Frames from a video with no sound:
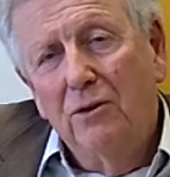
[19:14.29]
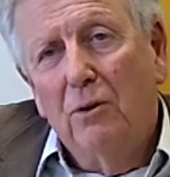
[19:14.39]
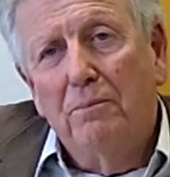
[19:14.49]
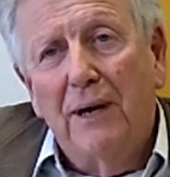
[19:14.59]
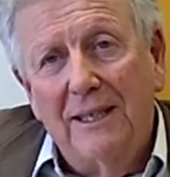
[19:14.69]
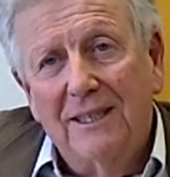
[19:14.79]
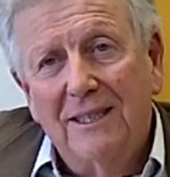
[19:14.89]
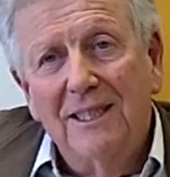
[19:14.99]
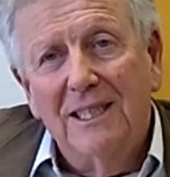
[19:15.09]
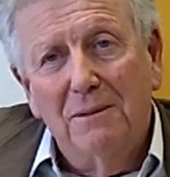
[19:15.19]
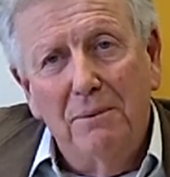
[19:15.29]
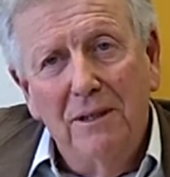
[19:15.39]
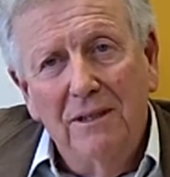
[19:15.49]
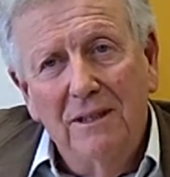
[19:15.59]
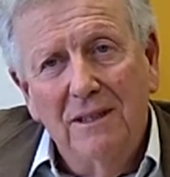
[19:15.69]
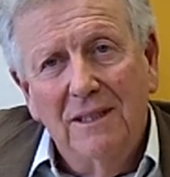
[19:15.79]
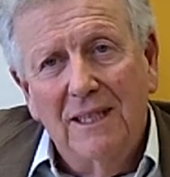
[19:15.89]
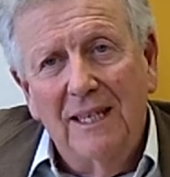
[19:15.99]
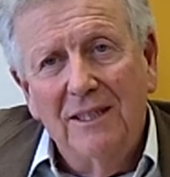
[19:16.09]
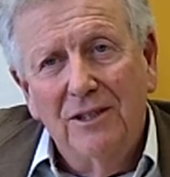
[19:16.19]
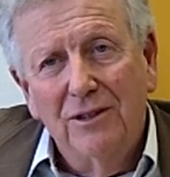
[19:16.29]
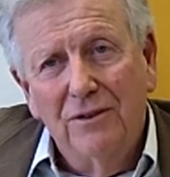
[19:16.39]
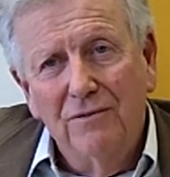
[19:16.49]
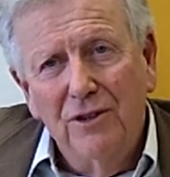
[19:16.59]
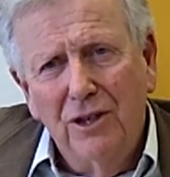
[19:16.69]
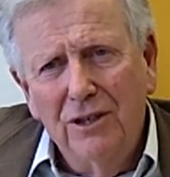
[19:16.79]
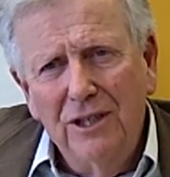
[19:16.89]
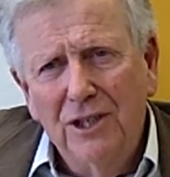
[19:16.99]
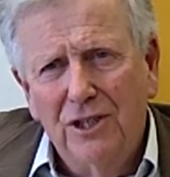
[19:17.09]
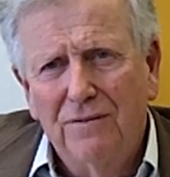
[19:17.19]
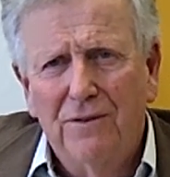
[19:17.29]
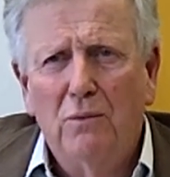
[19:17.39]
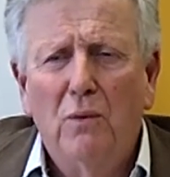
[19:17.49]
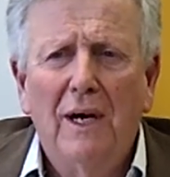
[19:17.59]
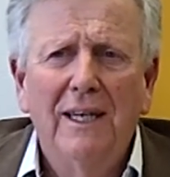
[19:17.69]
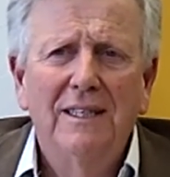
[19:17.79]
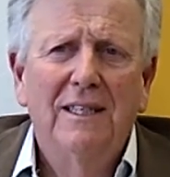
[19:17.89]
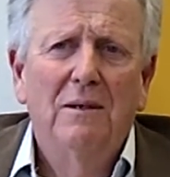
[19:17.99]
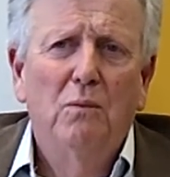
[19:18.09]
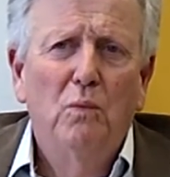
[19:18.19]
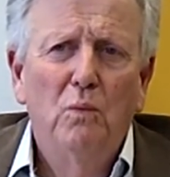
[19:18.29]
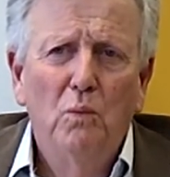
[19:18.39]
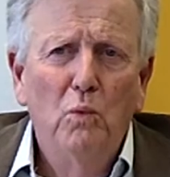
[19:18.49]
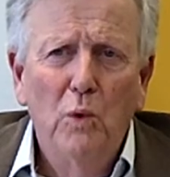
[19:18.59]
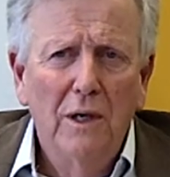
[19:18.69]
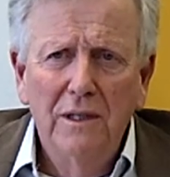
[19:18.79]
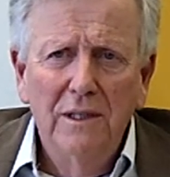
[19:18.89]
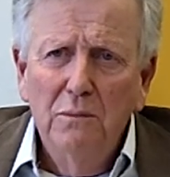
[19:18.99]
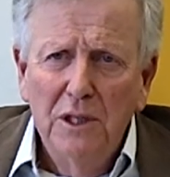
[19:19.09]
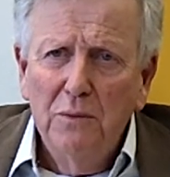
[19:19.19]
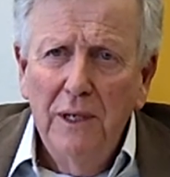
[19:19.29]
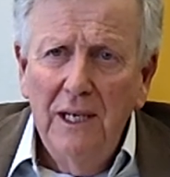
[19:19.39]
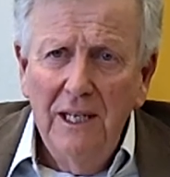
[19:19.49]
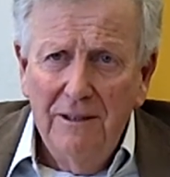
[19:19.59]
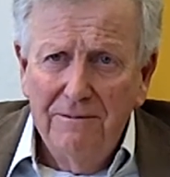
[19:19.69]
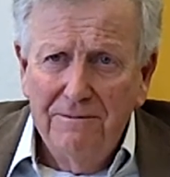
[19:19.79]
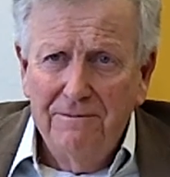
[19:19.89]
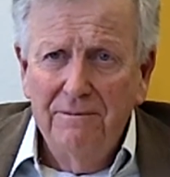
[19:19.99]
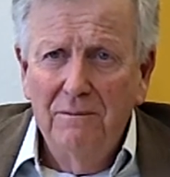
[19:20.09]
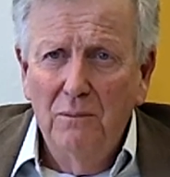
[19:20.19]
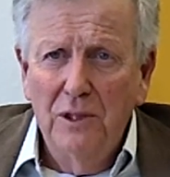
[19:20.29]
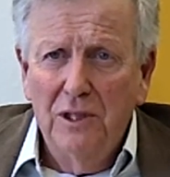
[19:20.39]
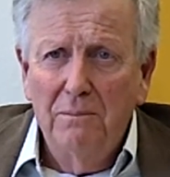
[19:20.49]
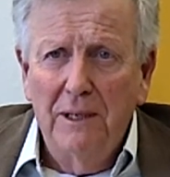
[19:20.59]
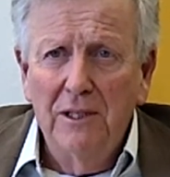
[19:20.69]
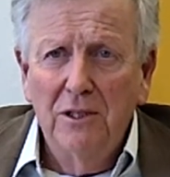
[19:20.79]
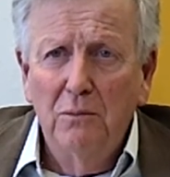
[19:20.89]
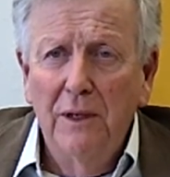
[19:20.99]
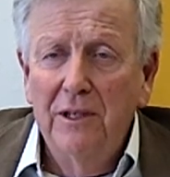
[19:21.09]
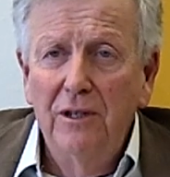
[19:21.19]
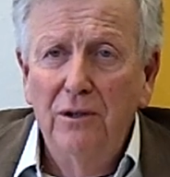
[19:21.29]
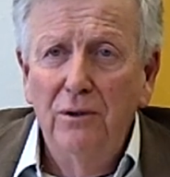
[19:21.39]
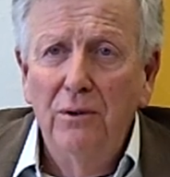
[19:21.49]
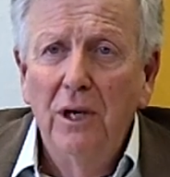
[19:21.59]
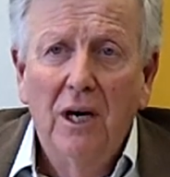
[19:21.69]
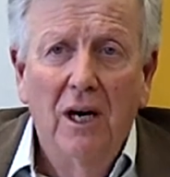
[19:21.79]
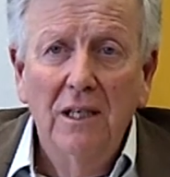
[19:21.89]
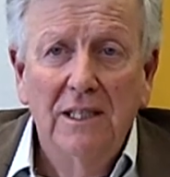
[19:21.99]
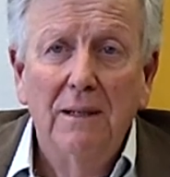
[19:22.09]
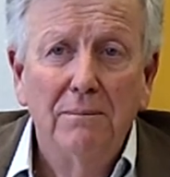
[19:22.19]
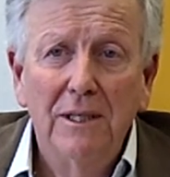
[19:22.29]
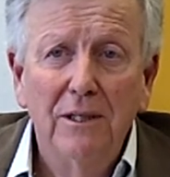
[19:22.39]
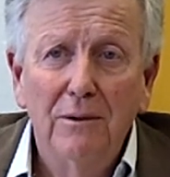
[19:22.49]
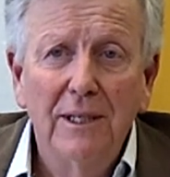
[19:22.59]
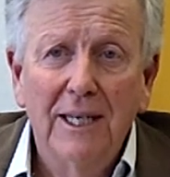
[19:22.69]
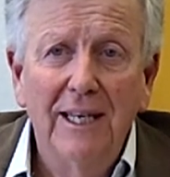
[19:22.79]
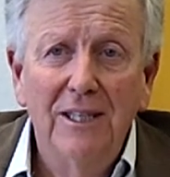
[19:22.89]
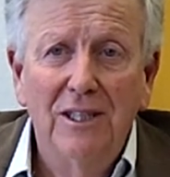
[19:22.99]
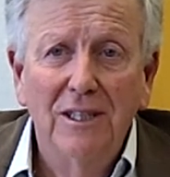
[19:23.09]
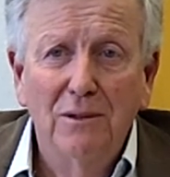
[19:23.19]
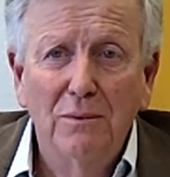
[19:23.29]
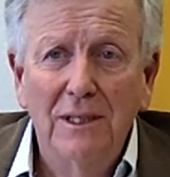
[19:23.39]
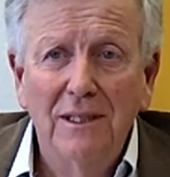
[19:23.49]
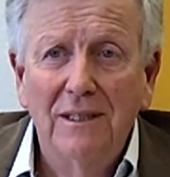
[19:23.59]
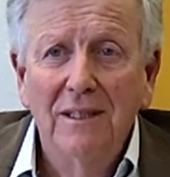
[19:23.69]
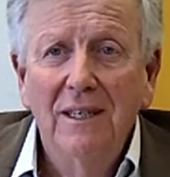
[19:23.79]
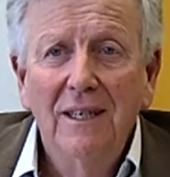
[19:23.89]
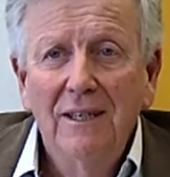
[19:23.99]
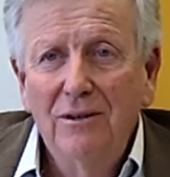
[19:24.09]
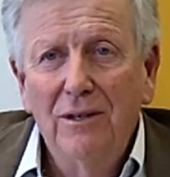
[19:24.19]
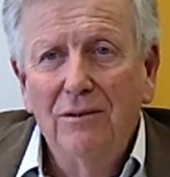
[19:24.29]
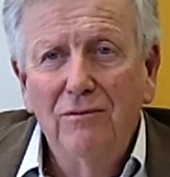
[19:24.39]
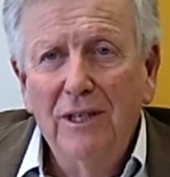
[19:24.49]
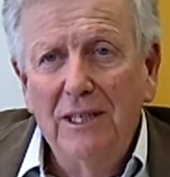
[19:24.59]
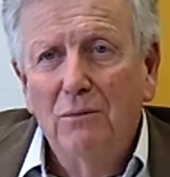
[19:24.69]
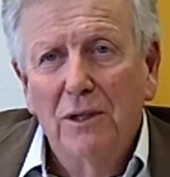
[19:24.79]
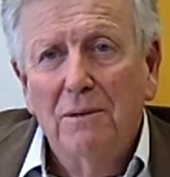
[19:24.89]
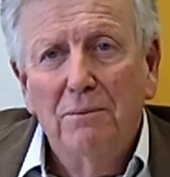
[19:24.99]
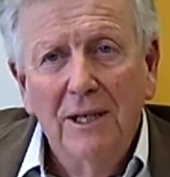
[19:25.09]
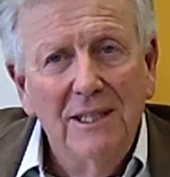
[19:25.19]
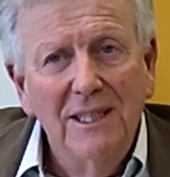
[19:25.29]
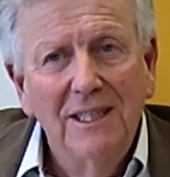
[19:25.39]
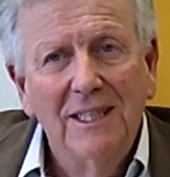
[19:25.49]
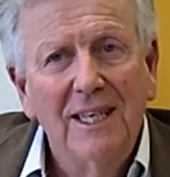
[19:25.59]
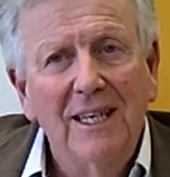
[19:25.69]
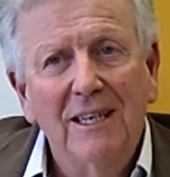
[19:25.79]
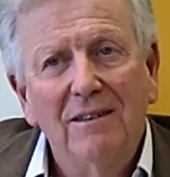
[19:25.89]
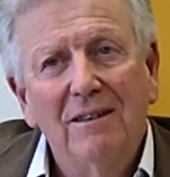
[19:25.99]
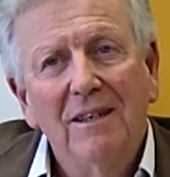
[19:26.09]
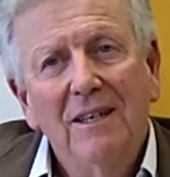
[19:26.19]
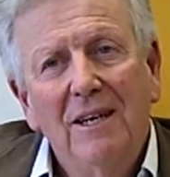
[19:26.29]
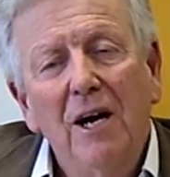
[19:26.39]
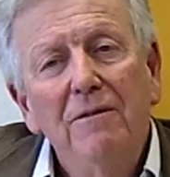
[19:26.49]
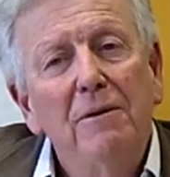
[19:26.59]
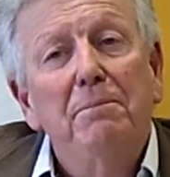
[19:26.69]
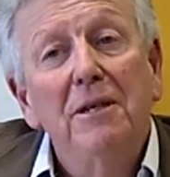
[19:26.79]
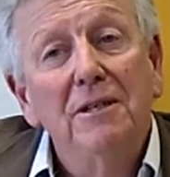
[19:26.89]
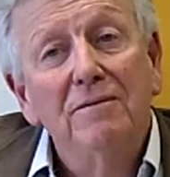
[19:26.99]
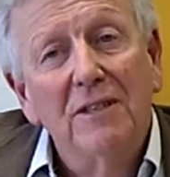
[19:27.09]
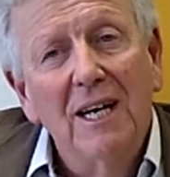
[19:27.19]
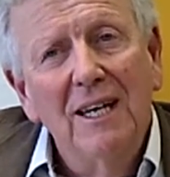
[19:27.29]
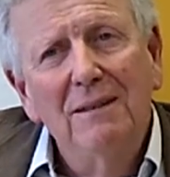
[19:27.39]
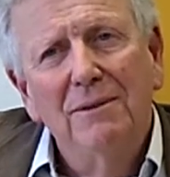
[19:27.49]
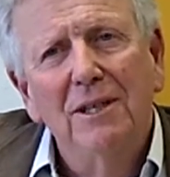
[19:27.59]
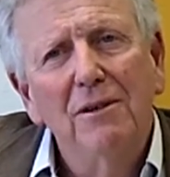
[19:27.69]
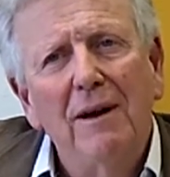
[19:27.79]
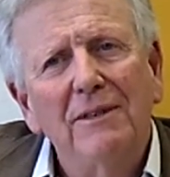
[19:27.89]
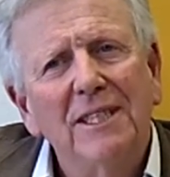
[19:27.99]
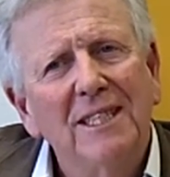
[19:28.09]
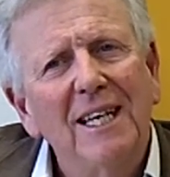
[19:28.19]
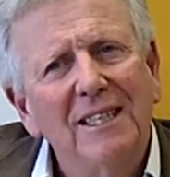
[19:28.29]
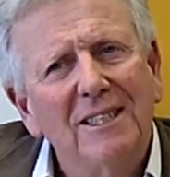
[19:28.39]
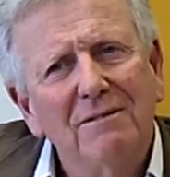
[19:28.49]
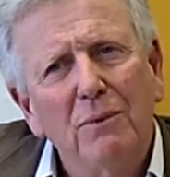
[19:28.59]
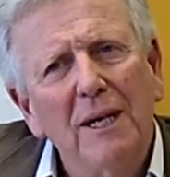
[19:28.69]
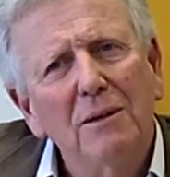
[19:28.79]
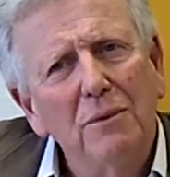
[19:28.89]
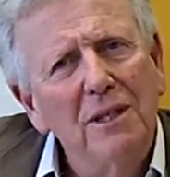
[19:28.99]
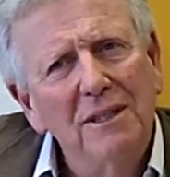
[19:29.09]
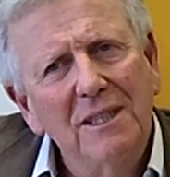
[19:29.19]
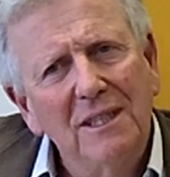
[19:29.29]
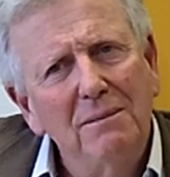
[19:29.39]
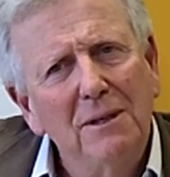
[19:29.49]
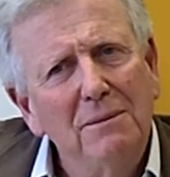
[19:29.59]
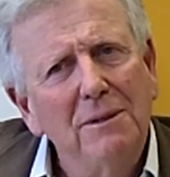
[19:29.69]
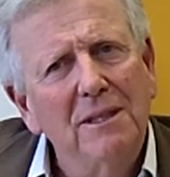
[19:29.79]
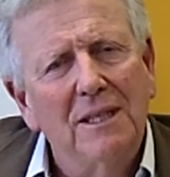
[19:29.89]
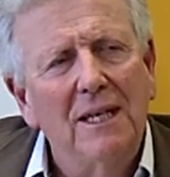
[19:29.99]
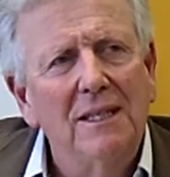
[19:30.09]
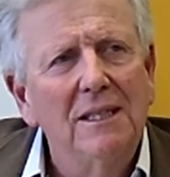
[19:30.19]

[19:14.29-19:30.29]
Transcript: your practical experience and sort of knowledge of the wider world in which we live, which depends on whether you are somebody who engages with, you know, reading what the press is saying over a period of time, so that you have a sense of where the world is at the moment,